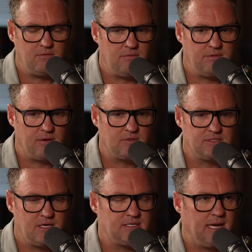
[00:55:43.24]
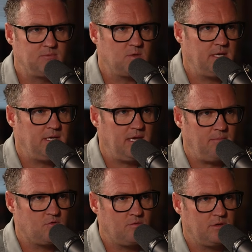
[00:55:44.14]
there was times when he
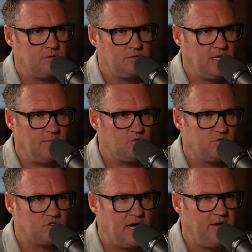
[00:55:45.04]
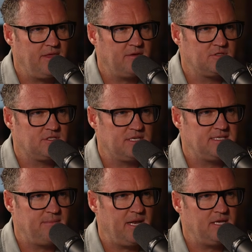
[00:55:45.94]
came through the trial. I think it was just
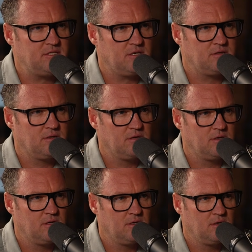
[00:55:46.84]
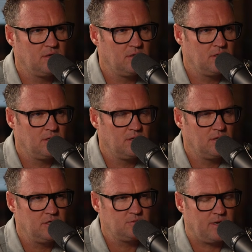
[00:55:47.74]
intimidation
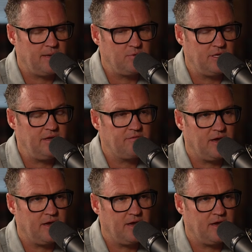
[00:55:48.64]
is what I believe.